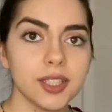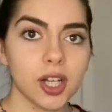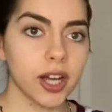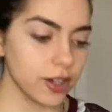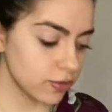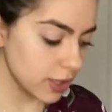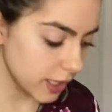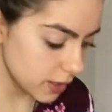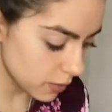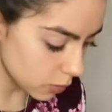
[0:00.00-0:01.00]
cut it
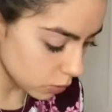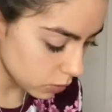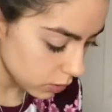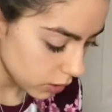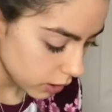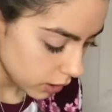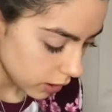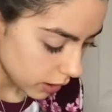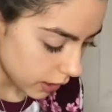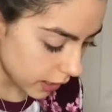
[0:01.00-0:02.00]
really small,
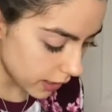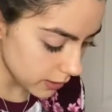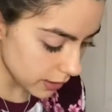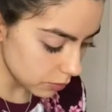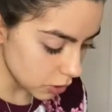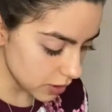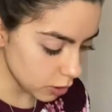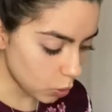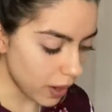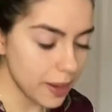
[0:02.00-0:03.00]
and I'm using
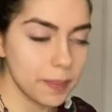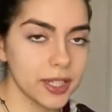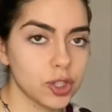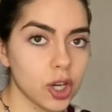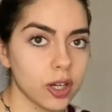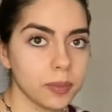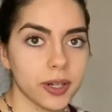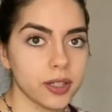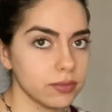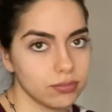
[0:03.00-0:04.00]
quite a big chunk,
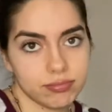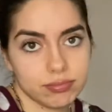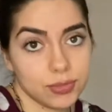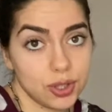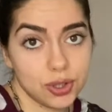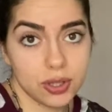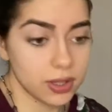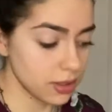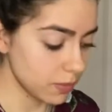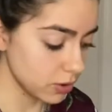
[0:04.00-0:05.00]
but just use
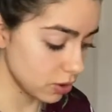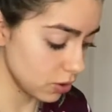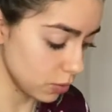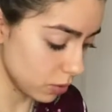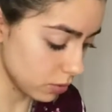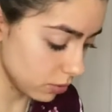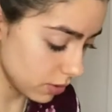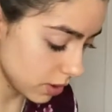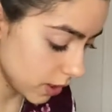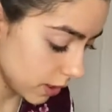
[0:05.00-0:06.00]
as much as you want,
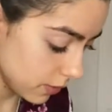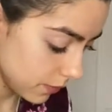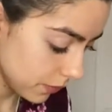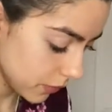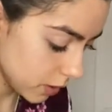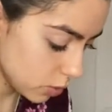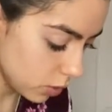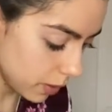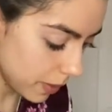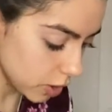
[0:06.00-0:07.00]
honestly. It's all
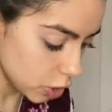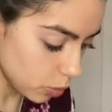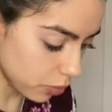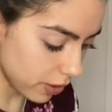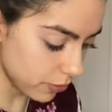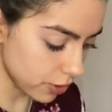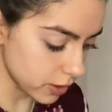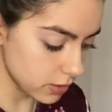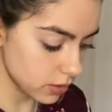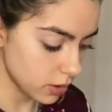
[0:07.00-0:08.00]
about your
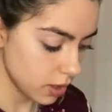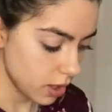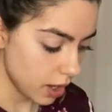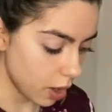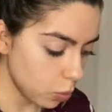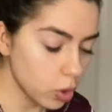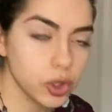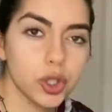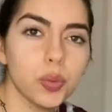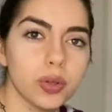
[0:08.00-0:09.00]
preference and what
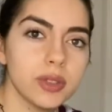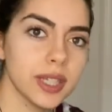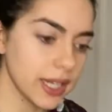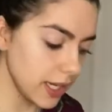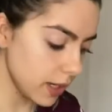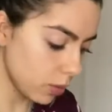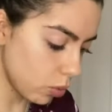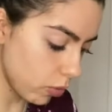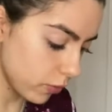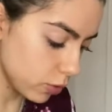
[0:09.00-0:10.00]
you want to eat and
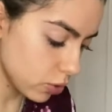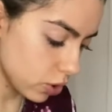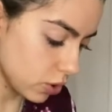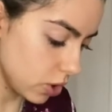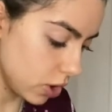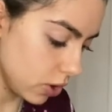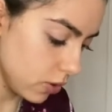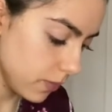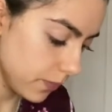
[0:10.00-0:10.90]
what feels good to you.